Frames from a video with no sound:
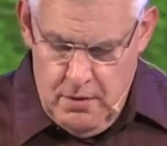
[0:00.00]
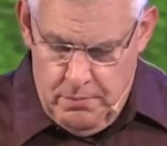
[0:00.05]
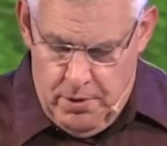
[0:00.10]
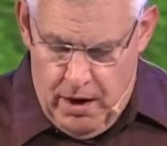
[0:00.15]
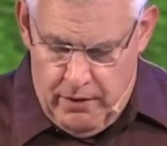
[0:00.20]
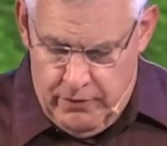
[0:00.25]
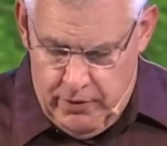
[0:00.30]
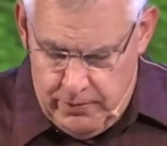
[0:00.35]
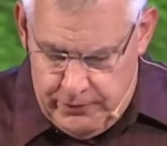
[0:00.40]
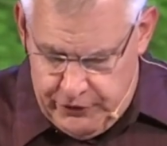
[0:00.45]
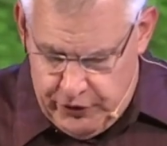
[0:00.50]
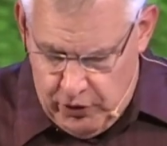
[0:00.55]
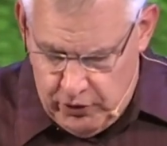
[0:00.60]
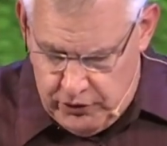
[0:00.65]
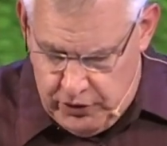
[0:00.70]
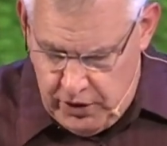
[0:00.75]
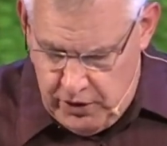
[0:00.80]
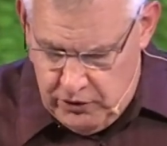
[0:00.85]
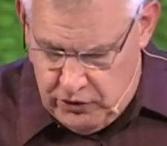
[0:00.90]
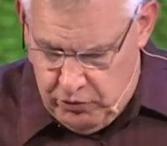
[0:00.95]
Proverbs
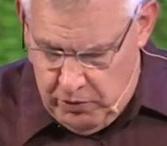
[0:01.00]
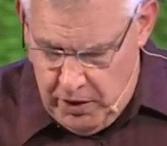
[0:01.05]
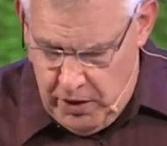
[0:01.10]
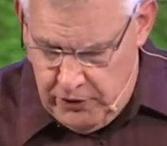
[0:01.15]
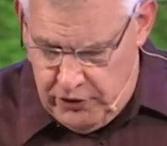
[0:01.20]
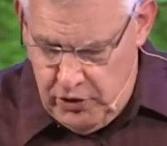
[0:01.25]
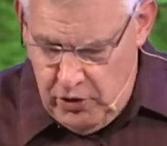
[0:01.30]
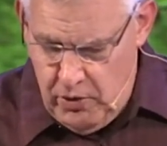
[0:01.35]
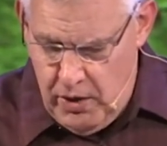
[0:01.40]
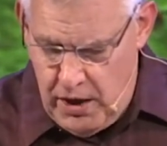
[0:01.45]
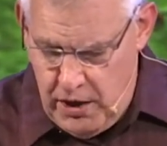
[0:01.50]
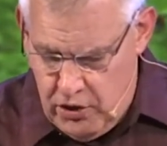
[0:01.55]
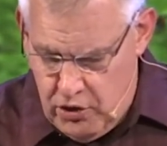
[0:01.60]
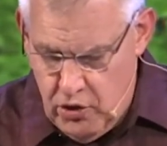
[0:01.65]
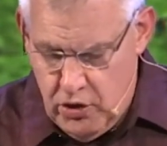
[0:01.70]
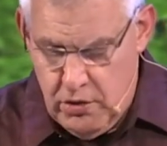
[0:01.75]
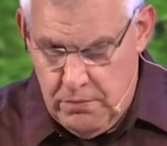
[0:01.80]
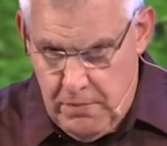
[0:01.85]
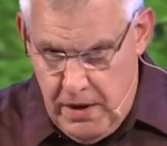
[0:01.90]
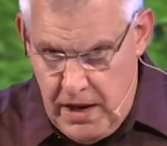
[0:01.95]
13:22, a
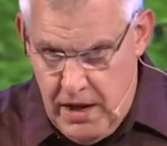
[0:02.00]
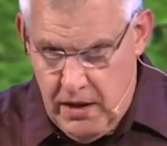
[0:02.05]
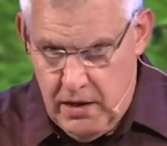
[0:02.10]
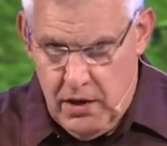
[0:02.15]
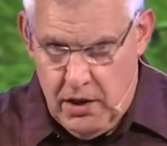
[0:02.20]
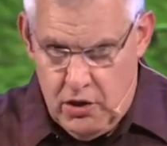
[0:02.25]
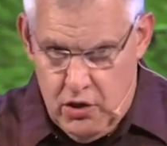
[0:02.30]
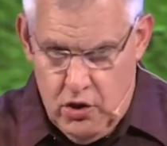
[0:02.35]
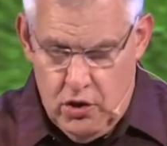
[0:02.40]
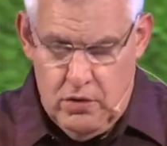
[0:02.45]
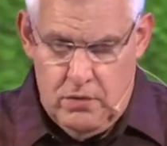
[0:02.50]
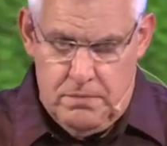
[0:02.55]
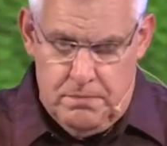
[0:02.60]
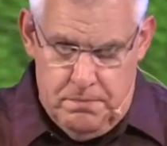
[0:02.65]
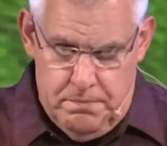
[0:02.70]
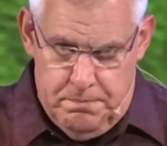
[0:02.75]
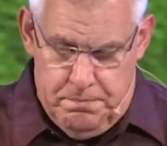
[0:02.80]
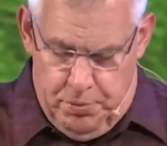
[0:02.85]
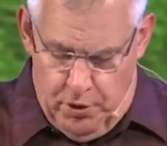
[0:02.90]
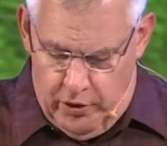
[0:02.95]
good man, a good
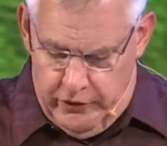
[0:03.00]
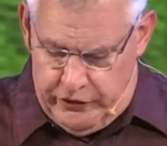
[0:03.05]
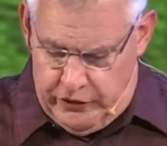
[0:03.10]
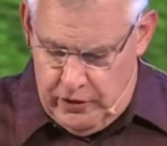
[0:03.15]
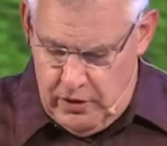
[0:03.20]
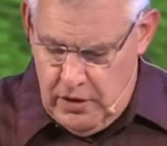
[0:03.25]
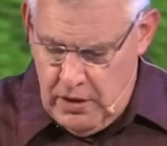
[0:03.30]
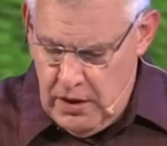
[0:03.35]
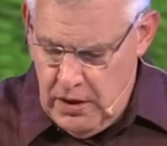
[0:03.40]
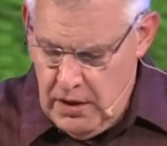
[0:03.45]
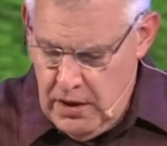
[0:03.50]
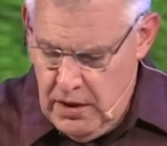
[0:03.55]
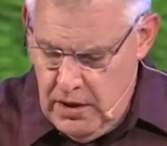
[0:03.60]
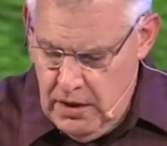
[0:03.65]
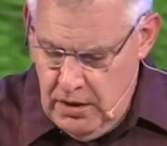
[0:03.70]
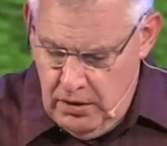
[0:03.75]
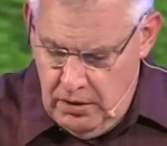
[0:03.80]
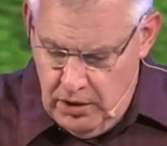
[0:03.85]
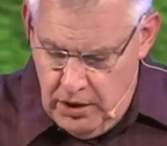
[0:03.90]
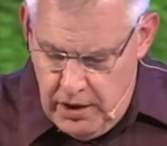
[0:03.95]
person,
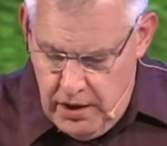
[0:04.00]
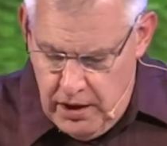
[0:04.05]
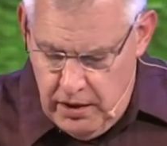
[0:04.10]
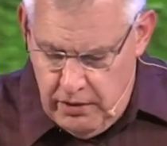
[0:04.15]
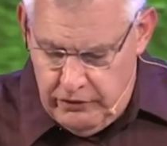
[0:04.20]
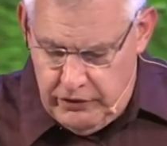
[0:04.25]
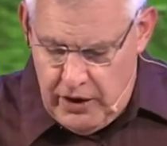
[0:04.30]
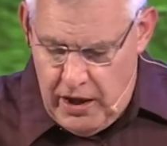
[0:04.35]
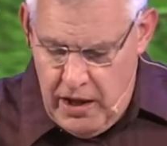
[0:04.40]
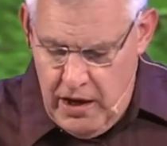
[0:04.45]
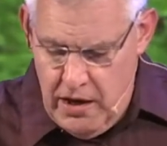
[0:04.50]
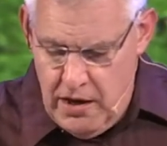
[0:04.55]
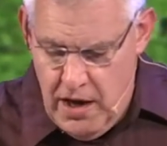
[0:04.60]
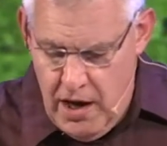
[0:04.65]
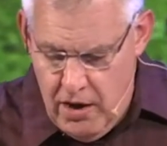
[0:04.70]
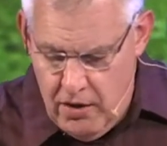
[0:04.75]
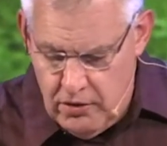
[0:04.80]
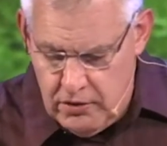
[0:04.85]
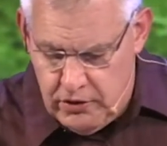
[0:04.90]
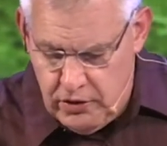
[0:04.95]
leaves an
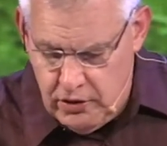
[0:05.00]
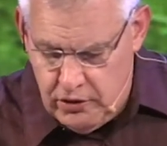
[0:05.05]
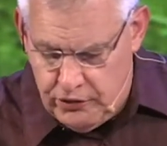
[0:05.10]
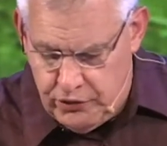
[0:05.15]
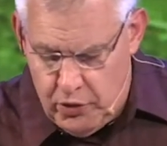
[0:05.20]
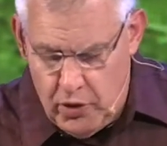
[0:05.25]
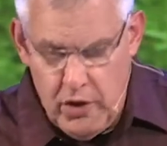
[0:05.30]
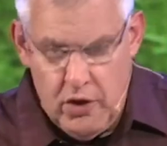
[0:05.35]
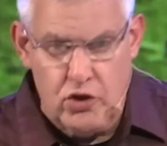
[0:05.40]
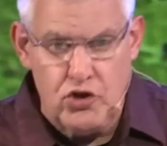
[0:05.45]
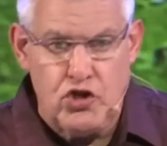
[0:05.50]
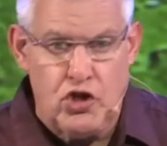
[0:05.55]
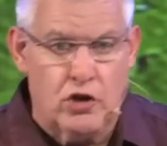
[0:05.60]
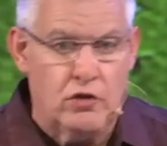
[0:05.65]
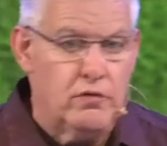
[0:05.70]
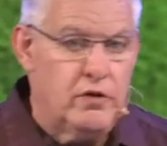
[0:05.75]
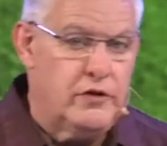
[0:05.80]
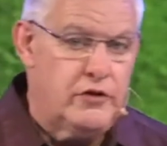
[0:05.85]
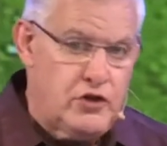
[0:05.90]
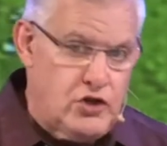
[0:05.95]
inheritance for their
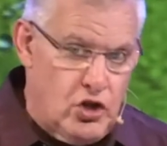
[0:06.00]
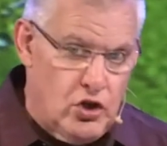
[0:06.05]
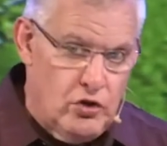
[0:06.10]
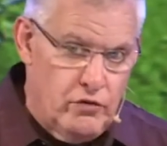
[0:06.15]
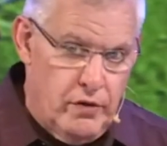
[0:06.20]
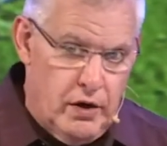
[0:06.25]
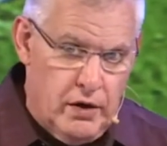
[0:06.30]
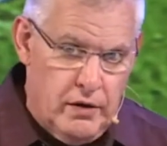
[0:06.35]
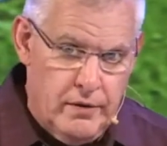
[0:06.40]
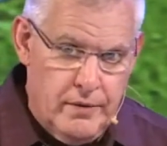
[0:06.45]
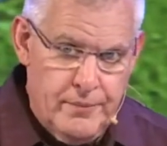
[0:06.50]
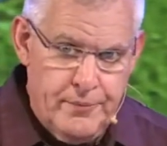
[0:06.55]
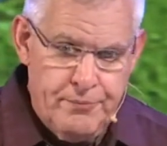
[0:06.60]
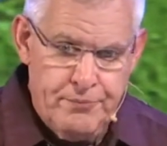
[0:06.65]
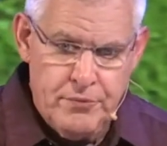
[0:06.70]
children's children.